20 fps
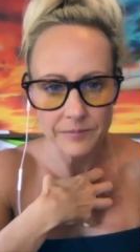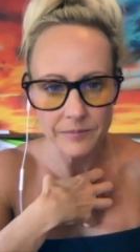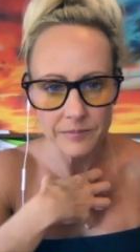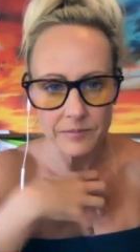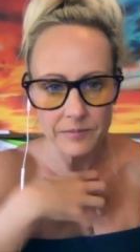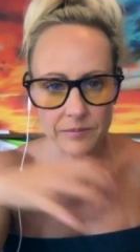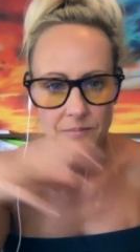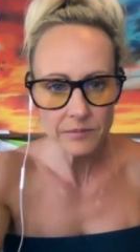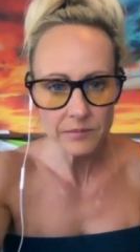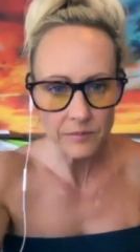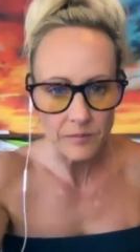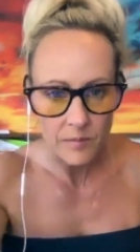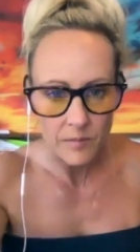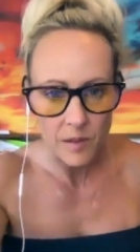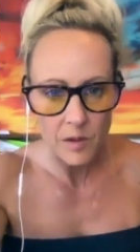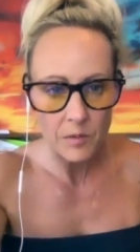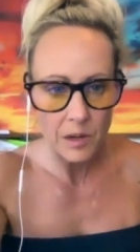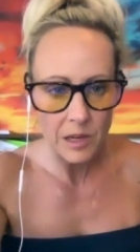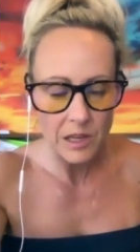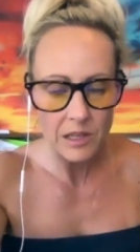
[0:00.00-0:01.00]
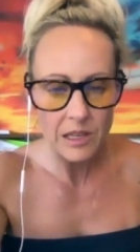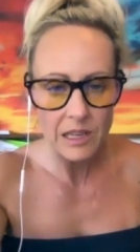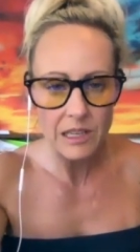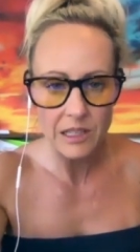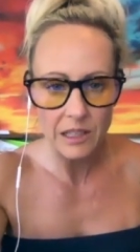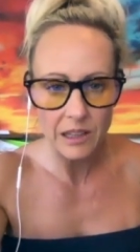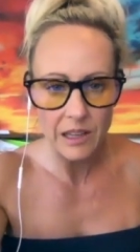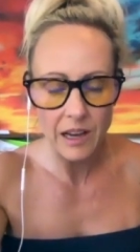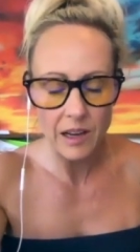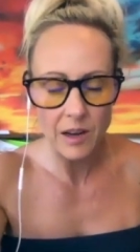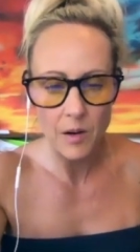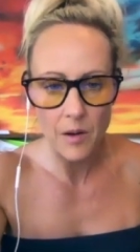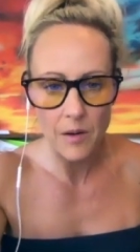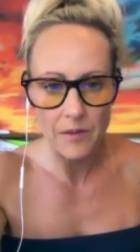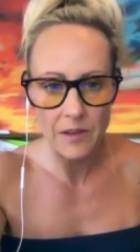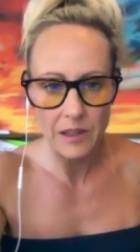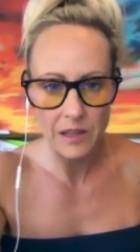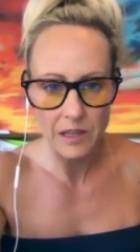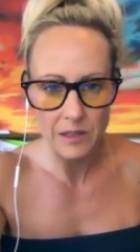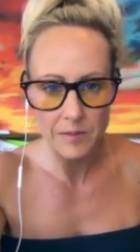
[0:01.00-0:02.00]
What do you need to let go of
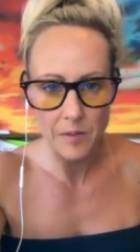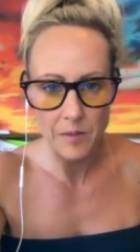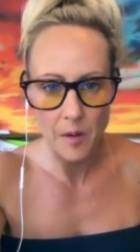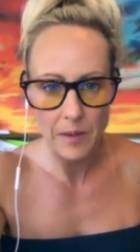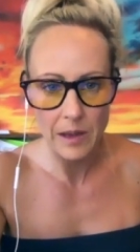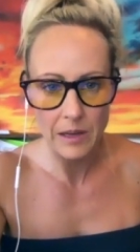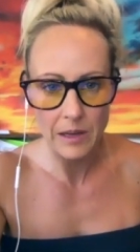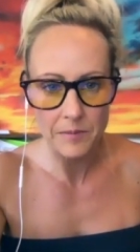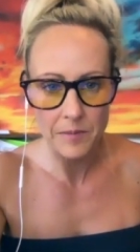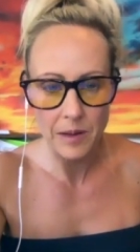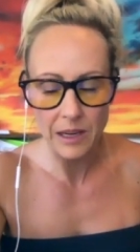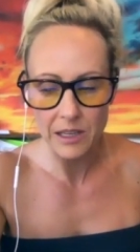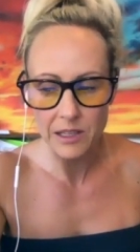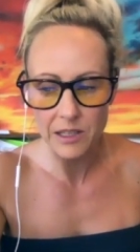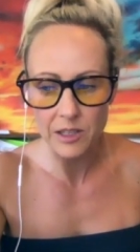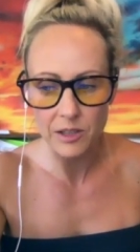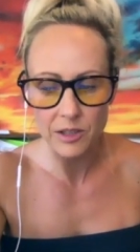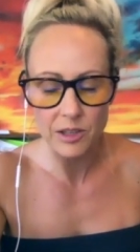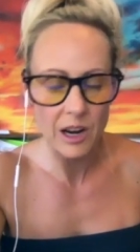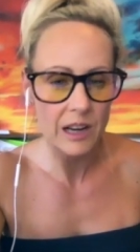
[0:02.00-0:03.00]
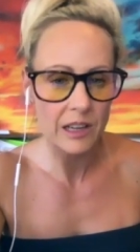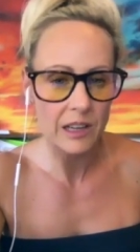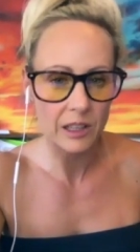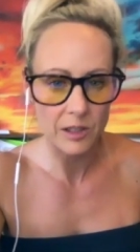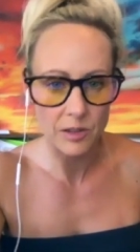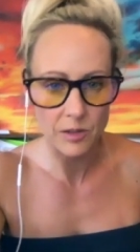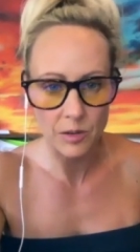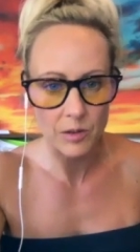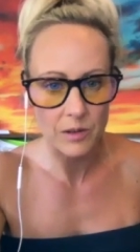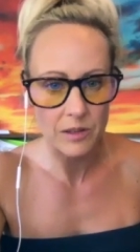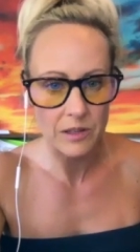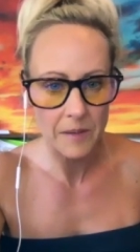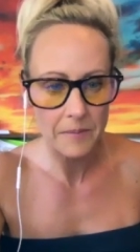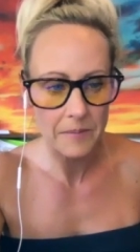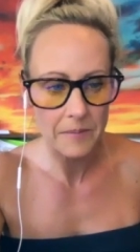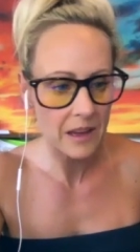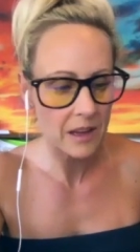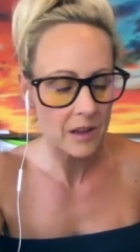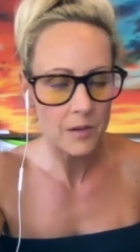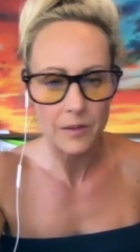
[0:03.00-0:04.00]
in this moment? Because you're trying to control
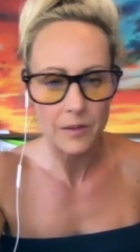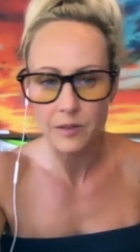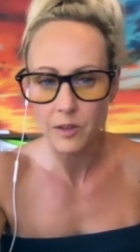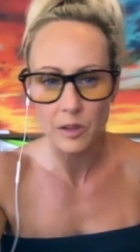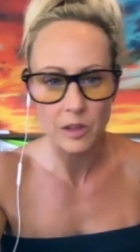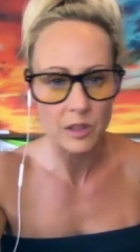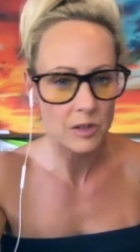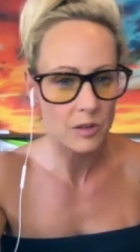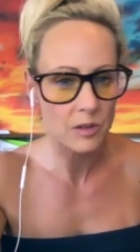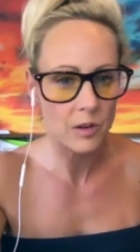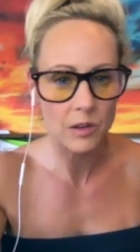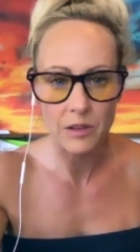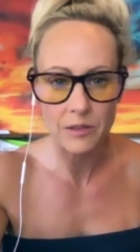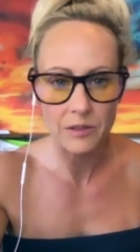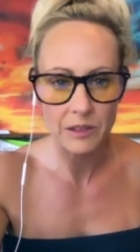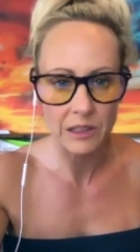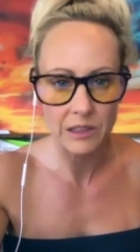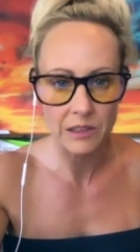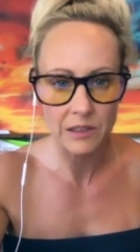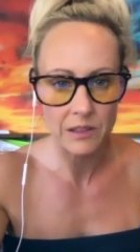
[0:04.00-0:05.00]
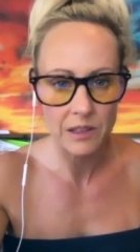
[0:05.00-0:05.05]
something you have no control over.